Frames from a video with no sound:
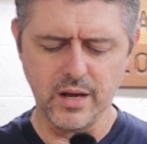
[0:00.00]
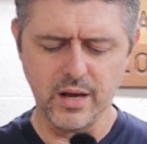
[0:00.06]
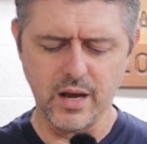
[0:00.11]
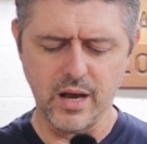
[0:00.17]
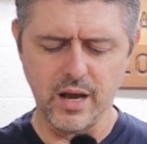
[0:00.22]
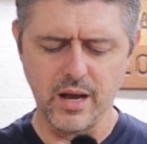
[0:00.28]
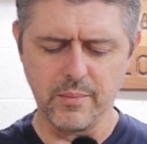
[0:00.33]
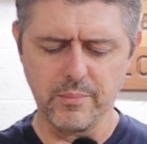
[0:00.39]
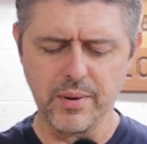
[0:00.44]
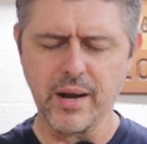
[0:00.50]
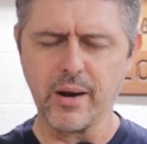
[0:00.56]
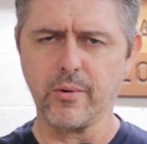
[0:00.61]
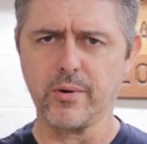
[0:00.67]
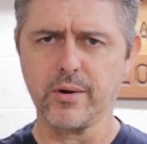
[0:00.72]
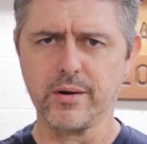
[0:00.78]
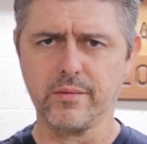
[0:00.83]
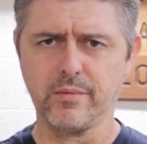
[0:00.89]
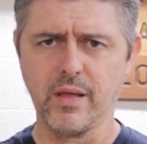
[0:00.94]
uh,
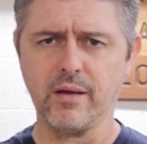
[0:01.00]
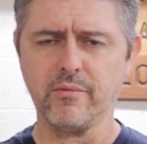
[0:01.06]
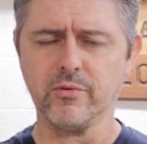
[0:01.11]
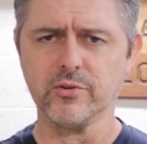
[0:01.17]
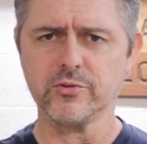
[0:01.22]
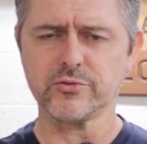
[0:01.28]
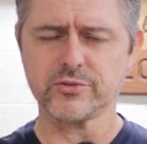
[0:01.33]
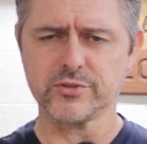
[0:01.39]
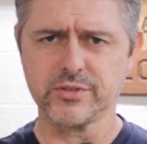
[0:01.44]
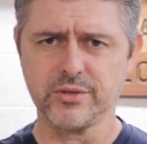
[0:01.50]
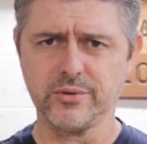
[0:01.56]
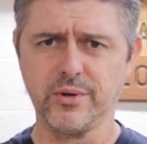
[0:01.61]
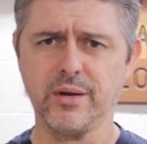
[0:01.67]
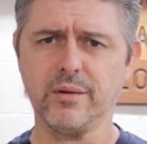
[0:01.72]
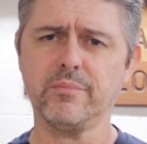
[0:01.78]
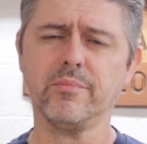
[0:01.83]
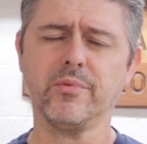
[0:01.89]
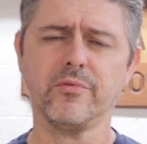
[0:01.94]
power levels
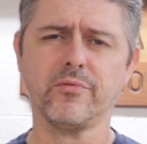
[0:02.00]
to it